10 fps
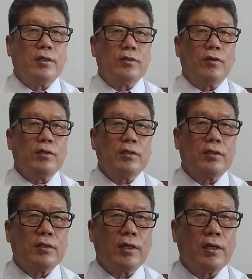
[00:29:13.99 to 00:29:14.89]
joint
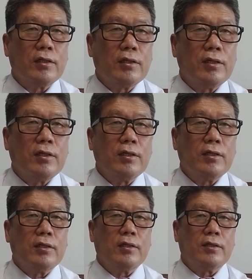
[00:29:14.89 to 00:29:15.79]
guarantee,